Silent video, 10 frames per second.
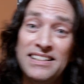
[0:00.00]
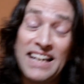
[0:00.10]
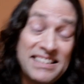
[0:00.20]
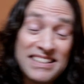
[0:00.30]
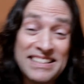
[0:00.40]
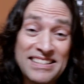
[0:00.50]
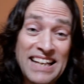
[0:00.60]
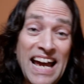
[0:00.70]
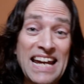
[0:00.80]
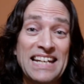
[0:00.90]
That's
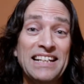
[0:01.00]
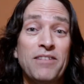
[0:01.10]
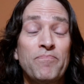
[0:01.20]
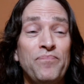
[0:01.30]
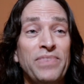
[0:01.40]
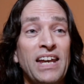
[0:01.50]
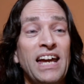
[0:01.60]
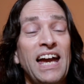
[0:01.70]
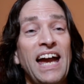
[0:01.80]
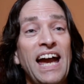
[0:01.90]
insane.
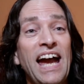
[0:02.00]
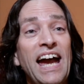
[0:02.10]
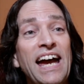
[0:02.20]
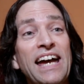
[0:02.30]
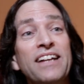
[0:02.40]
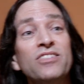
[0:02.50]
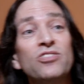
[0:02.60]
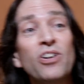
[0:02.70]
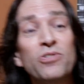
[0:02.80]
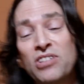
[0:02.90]
And
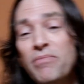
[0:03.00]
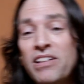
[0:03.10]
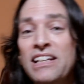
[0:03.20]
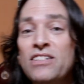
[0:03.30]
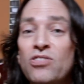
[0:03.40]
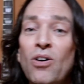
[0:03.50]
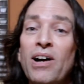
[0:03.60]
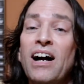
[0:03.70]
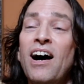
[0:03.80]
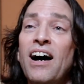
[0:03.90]
so some of the things
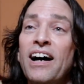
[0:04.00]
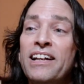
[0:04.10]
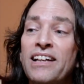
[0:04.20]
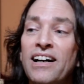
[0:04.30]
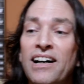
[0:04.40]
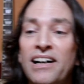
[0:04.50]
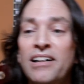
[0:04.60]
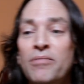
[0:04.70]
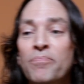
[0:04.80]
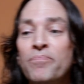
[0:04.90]
going
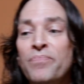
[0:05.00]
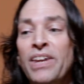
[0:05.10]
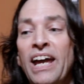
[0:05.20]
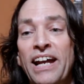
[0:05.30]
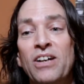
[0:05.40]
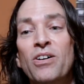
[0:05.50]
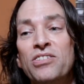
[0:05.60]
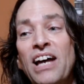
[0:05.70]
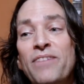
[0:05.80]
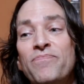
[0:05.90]
on, and of
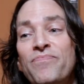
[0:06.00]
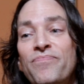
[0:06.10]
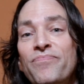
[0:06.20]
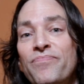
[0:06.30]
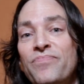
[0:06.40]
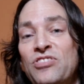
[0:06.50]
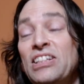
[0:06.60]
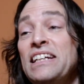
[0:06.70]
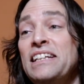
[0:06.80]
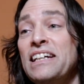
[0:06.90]
course I've
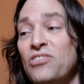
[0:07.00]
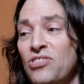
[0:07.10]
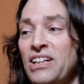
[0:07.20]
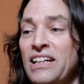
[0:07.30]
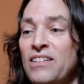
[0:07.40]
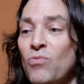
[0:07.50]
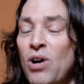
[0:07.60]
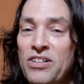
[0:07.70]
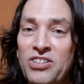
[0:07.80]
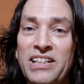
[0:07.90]
seen this in
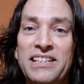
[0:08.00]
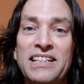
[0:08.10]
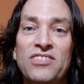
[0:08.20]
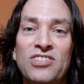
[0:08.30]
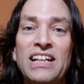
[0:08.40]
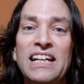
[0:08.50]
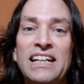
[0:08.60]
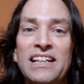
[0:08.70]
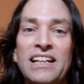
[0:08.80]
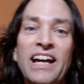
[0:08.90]
Washington,
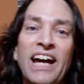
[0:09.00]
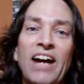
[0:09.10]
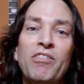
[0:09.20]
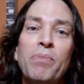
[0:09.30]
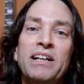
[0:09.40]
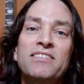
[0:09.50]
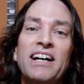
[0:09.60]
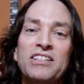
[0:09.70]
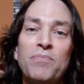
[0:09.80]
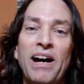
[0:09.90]
D.C., and everybody
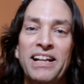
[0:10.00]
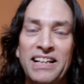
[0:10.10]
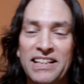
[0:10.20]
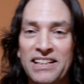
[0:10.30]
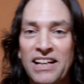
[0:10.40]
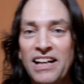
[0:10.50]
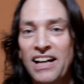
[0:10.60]
talks about it in